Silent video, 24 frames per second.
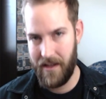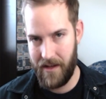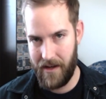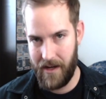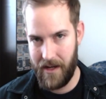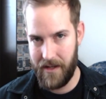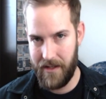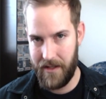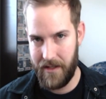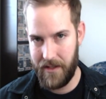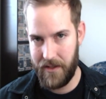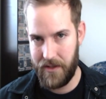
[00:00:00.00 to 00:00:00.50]

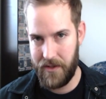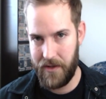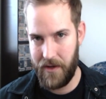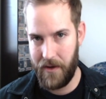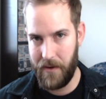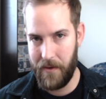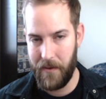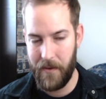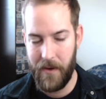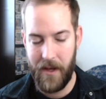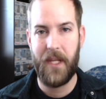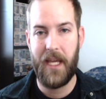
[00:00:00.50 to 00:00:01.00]
oddity
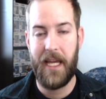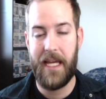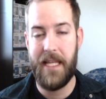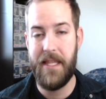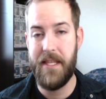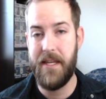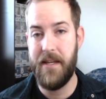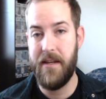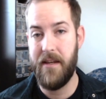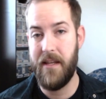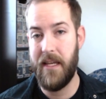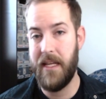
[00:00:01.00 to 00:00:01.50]
show, and
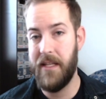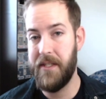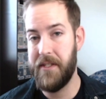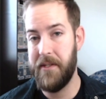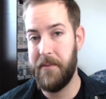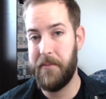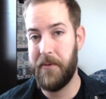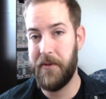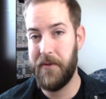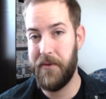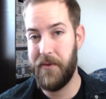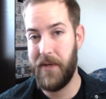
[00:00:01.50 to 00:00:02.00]
then ends
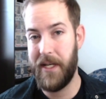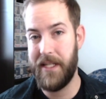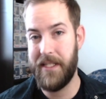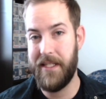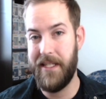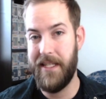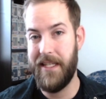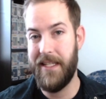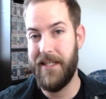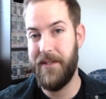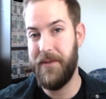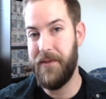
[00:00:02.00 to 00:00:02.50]
up
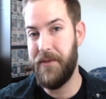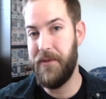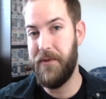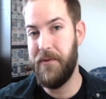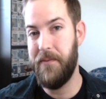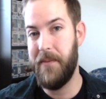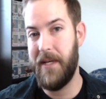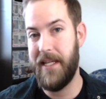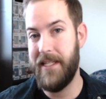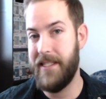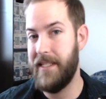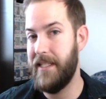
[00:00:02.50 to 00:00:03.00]
progressing into
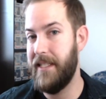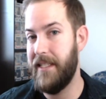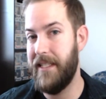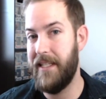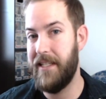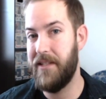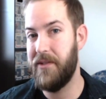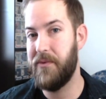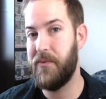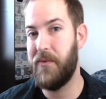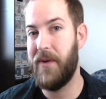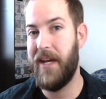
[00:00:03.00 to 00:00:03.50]
basically
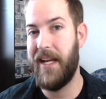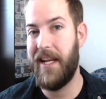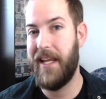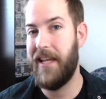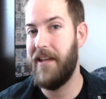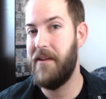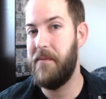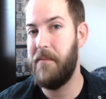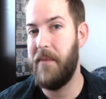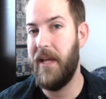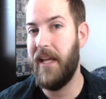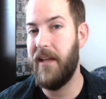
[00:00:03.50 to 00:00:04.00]
his
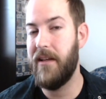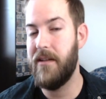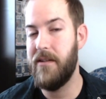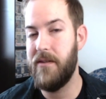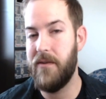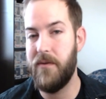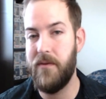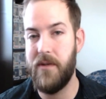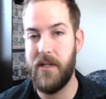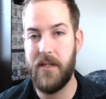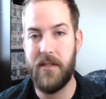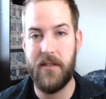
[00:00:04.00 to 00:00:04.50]
right-hand man,
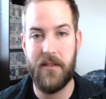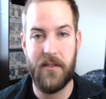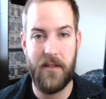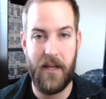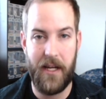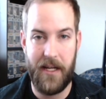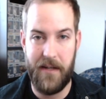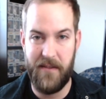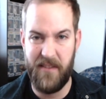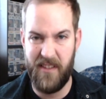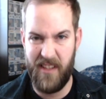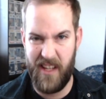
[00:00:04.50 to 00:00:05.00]
who does
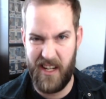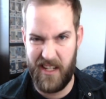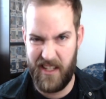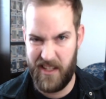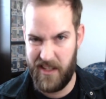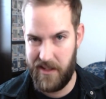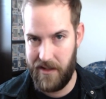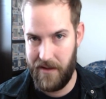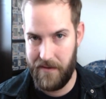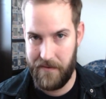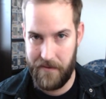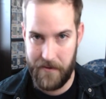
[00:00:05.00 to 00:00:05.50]
kind of a lot of
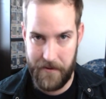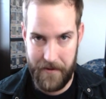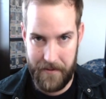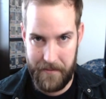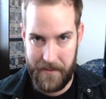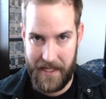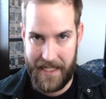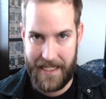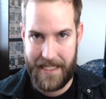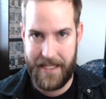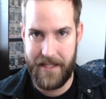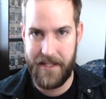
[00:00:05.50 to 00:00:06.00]
stuff for him
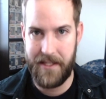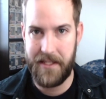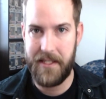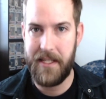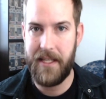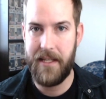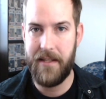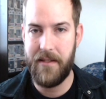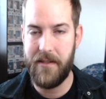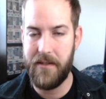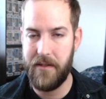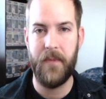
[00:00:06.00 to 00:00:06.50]
behind the
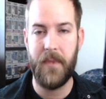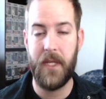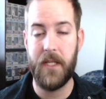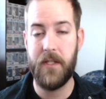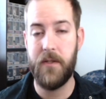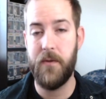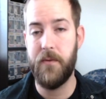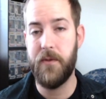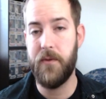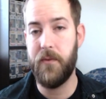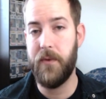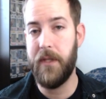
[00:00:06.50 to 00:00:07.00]
scenes.
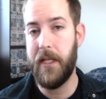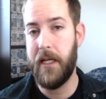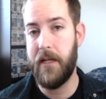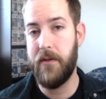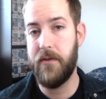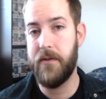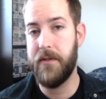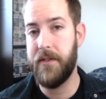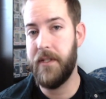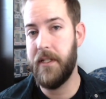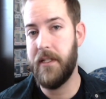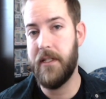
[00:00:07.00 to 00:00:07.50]
So it was really
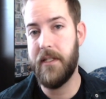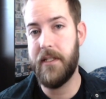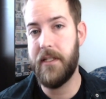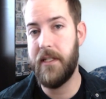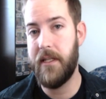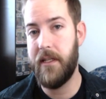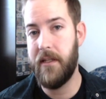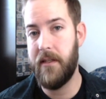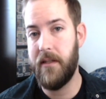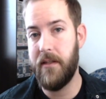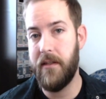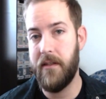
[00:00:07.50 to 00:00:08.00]
interesting to
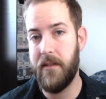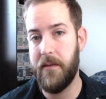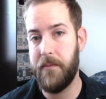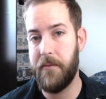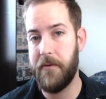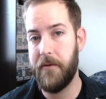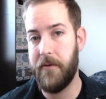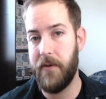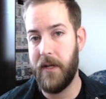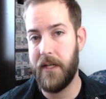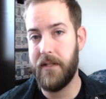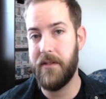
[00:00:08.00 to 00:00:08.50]
see the
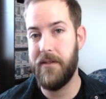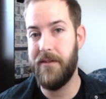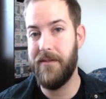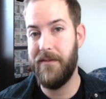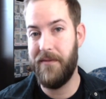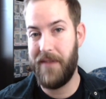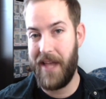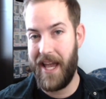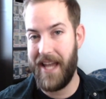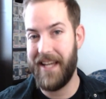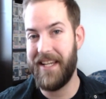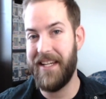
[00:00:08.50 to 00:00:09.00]
progression of
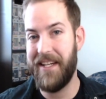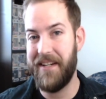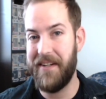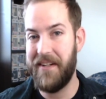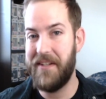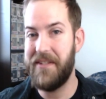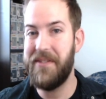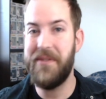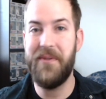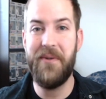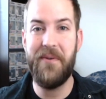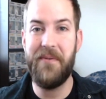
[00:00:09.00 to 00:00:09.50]
that
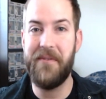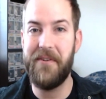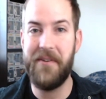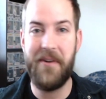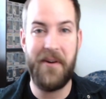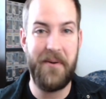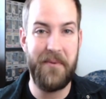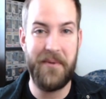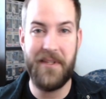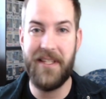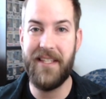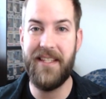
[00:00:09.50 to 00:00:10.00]
character
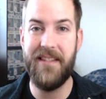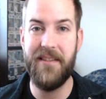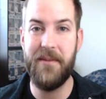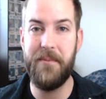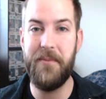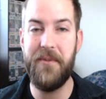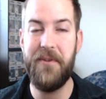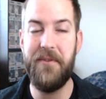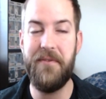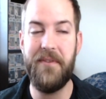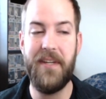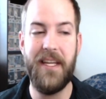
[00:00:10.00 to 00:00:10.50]
overall within the
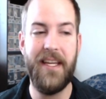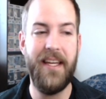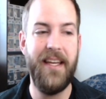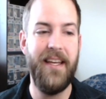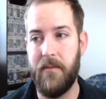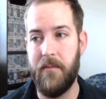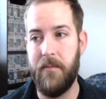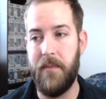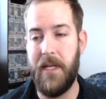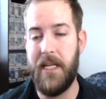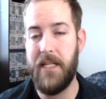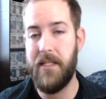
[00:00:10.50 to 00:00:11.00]
movie.
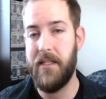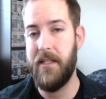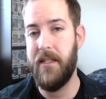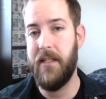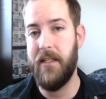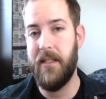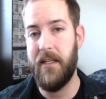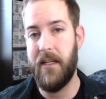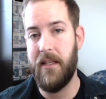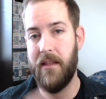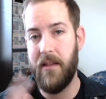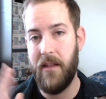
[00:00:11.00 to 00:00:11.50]

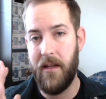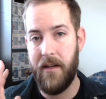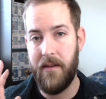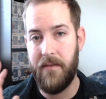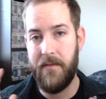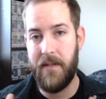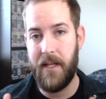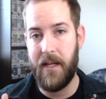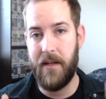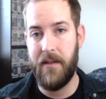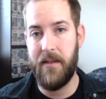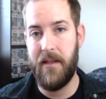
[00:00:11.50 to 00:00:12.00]
Basically, I
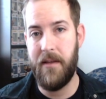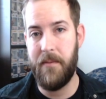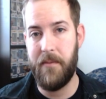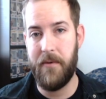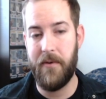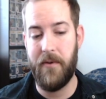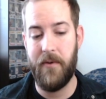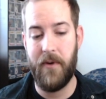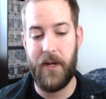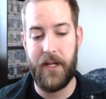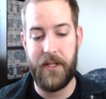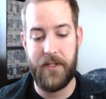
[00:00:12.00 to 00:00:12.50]
loved how they
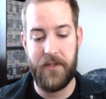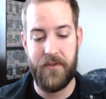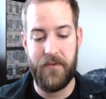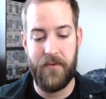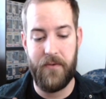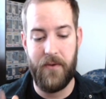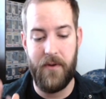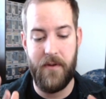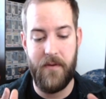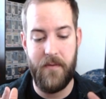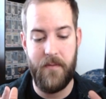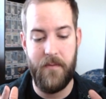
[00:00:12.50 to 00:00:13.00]
progressed
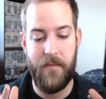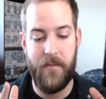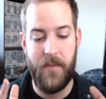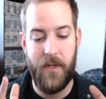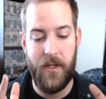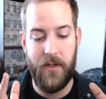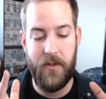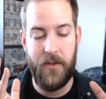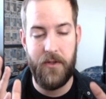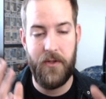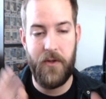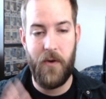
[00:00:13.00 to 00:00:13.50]
from
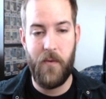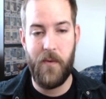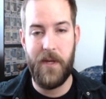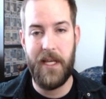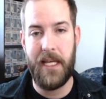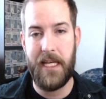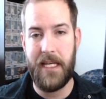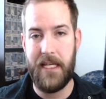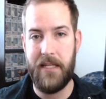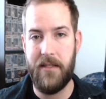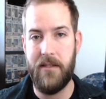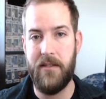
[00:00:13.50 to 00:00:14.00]
showing
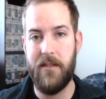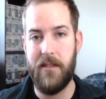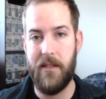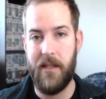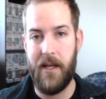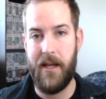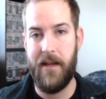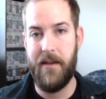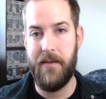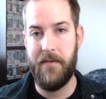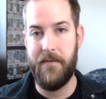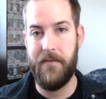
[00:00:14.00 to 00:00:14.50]
his
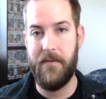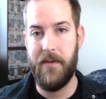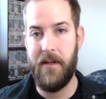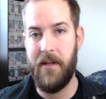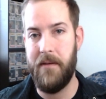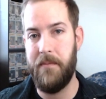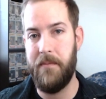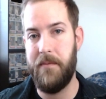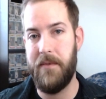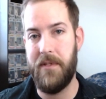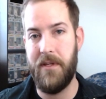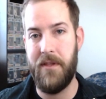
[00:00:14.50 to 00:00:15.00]
life
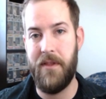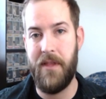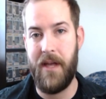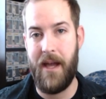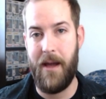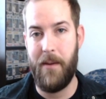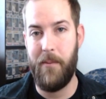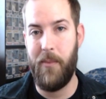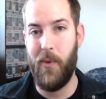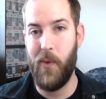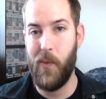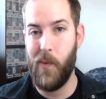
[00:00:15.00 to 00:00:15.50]
up to
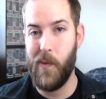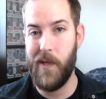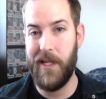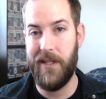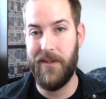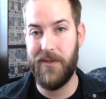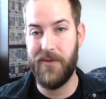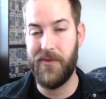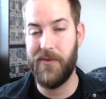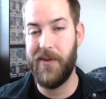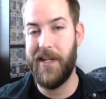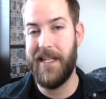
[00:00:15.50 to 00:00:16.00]
that point,
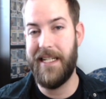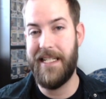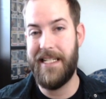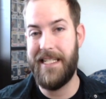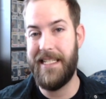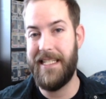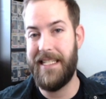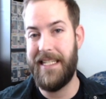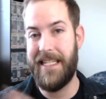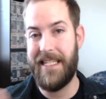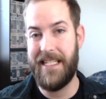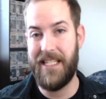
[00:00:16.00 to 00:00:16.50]
trying to
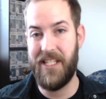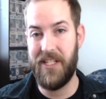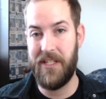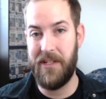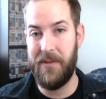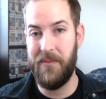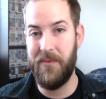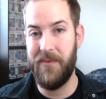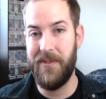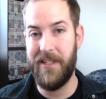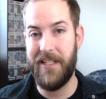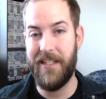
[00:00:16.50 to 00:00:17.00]
get
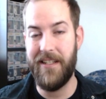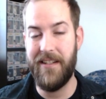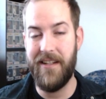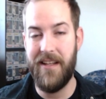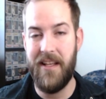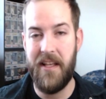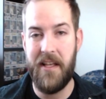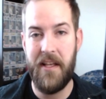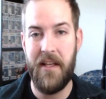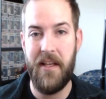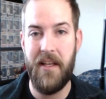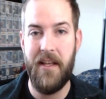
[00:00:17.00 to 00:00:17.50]
somewhere,
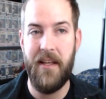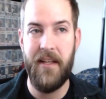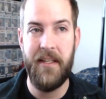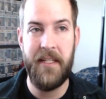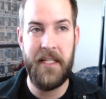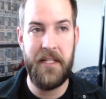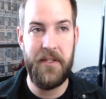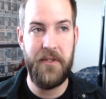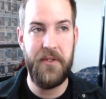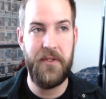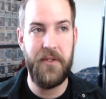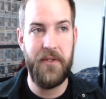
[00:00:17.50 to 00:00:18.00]

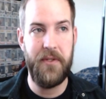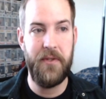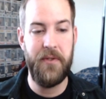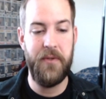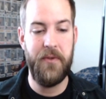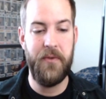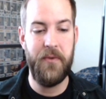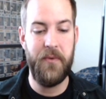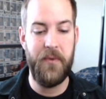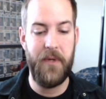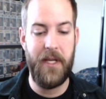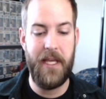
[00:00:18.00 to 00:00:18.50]

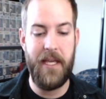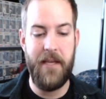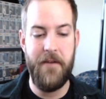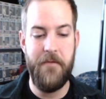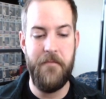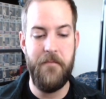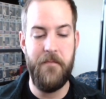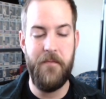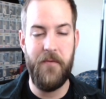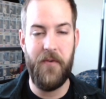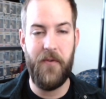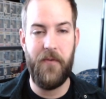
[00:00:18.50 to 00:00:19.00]
into
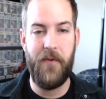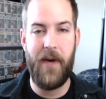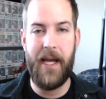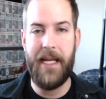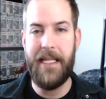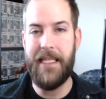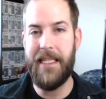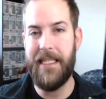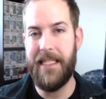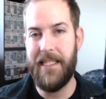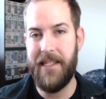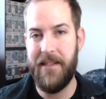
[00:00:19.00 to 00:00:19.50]
him
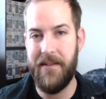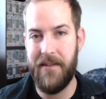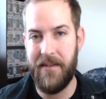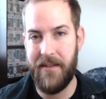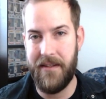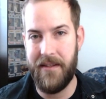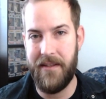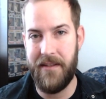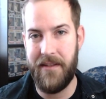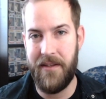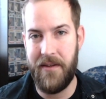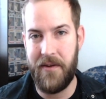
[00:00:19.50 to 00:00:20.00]
finally,
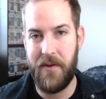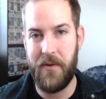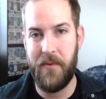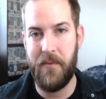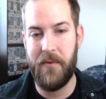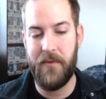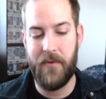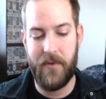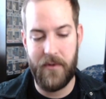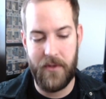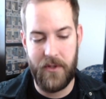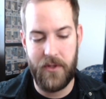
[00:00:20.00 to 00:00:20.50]
you know,
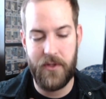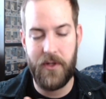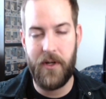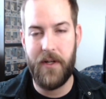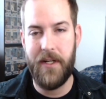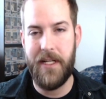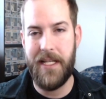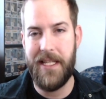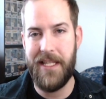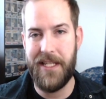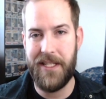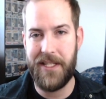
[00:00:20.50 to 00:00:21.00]

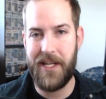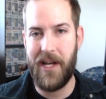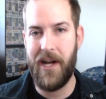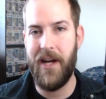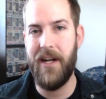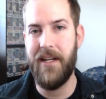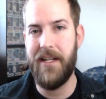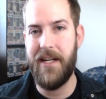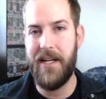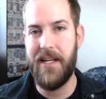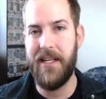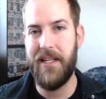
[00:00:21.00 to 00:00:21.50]
starting this
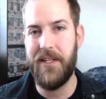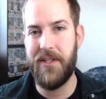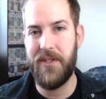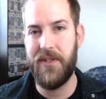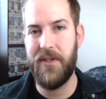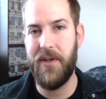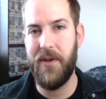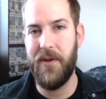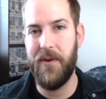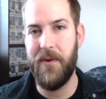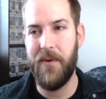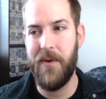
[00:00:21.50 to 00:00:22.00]
oddity
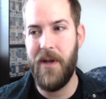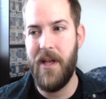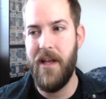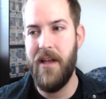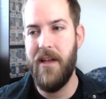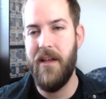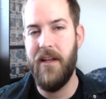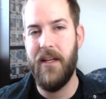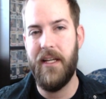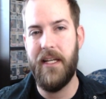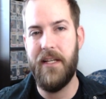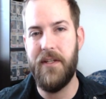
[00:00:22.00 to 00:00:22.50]
show,
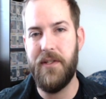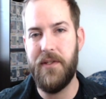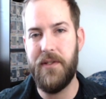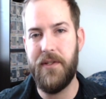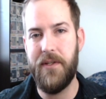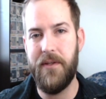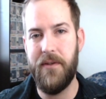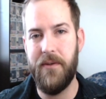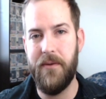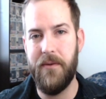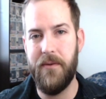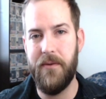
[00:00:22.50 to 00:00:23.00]

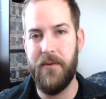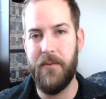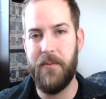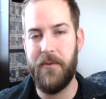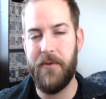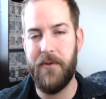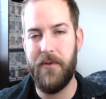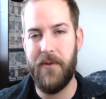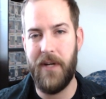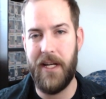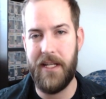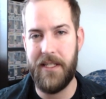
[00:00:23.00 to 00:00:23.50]
into
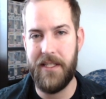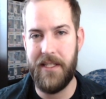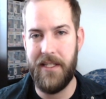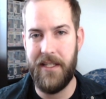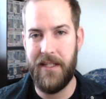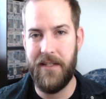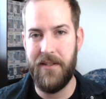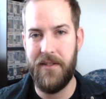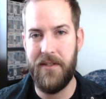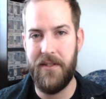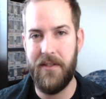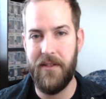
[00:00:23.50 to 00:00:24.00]
progressing
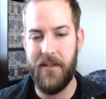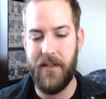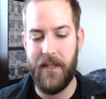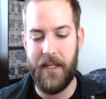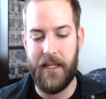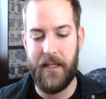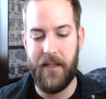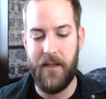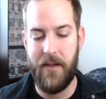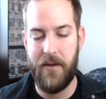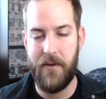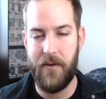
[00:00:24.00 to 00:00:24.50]
into,
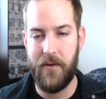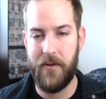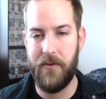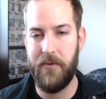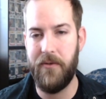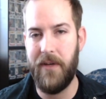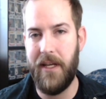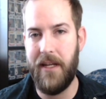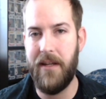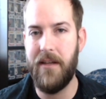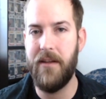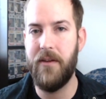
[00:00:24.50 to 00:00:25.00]
like, you know,
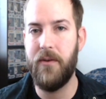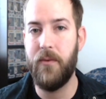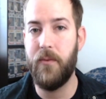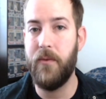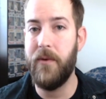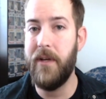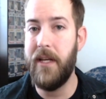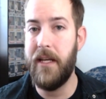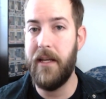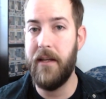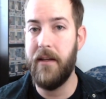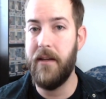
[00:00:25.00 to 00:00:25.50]
creating a
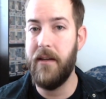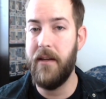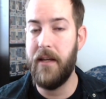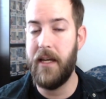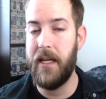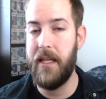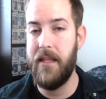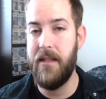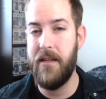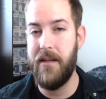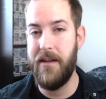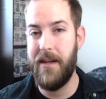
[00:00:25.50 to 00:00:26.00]
ring,
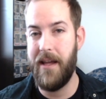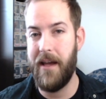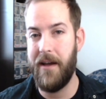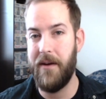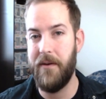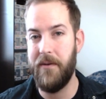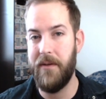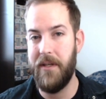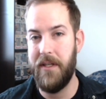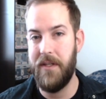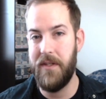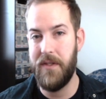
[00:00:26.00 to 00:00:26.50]
and then now
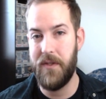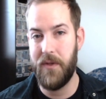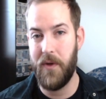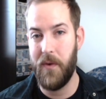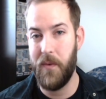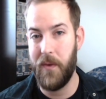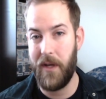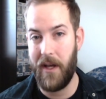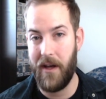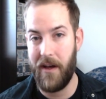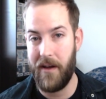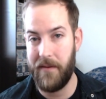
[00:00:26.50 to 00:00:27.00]
he's
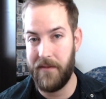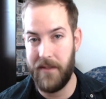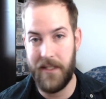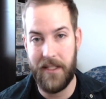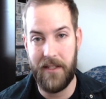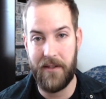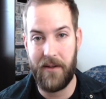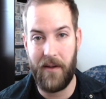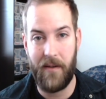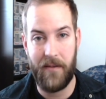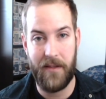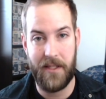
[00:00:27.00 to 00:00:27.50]
going off to
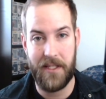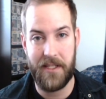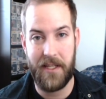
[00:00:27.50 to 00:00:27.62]
get all these